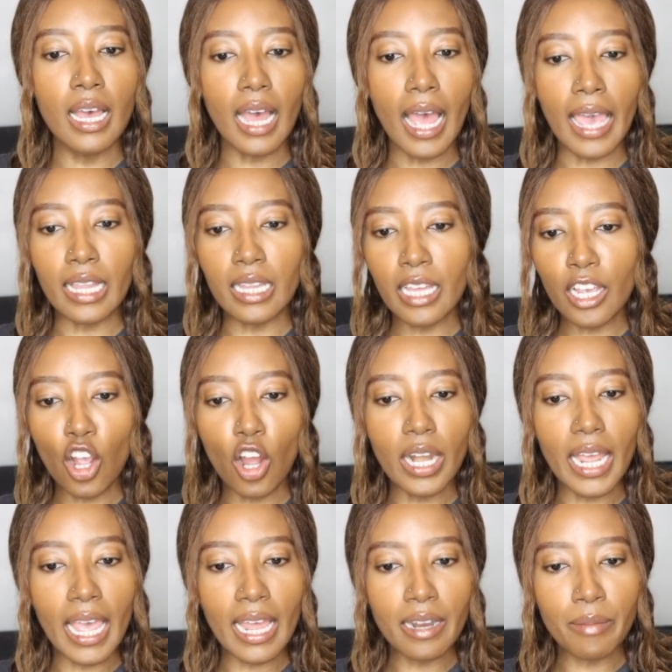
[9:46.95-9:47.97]
I click on
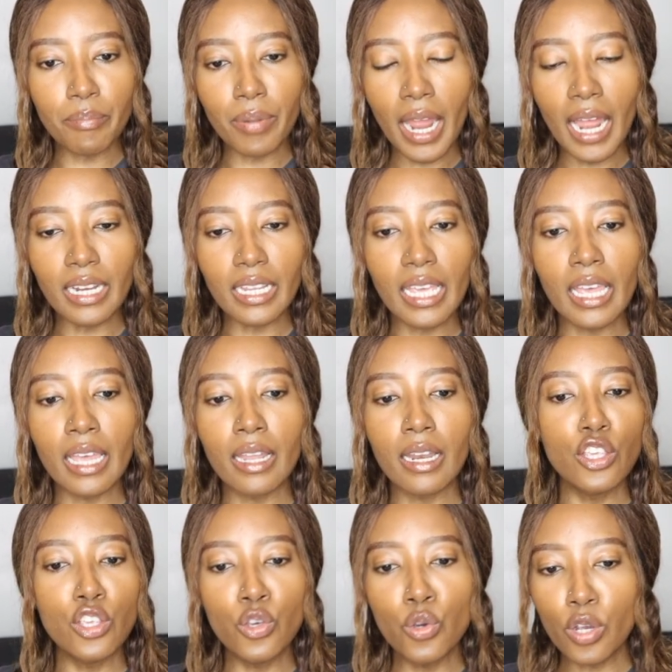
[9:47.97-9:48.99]
edit brand kit.
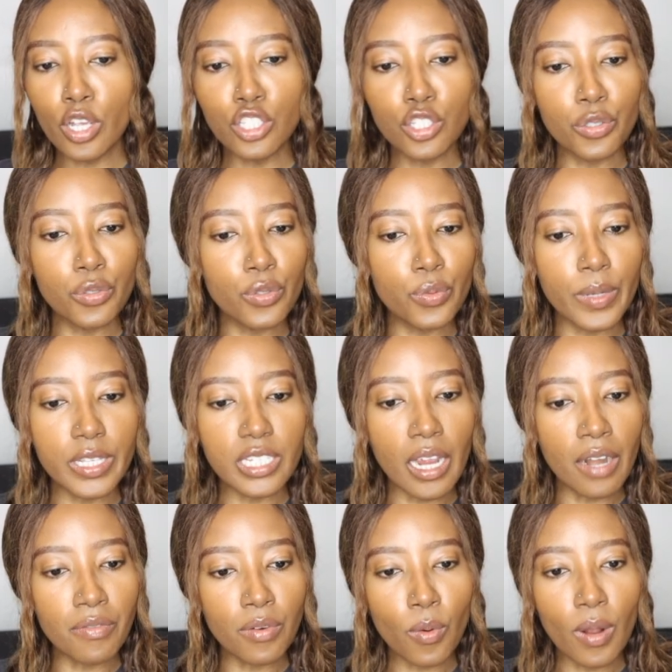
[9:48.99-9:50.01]
You could choose
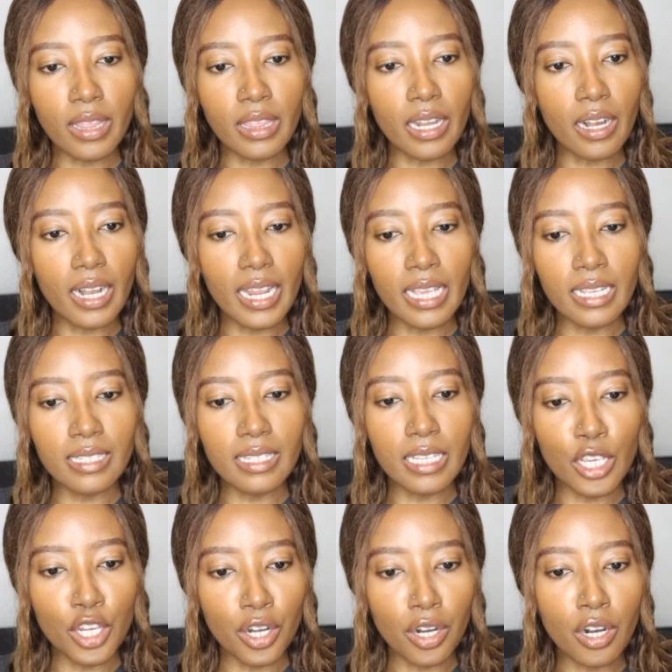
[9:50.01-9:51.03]
whichever one there is
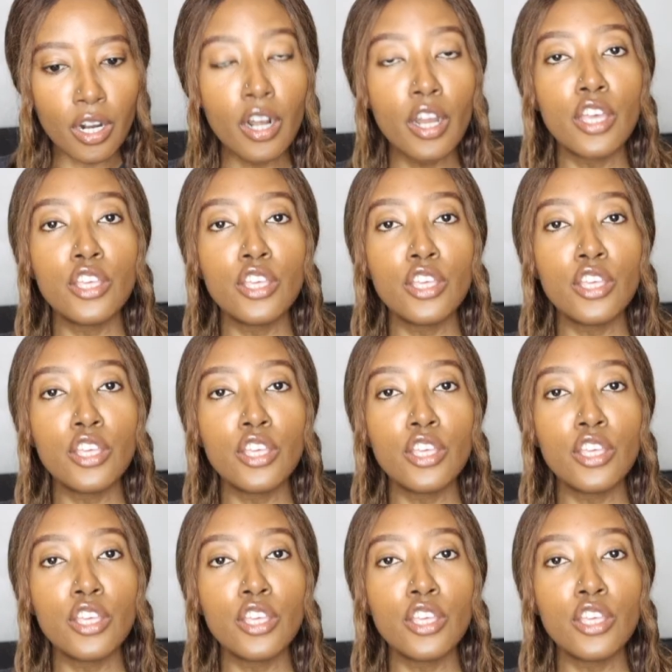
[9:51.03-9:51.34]
here.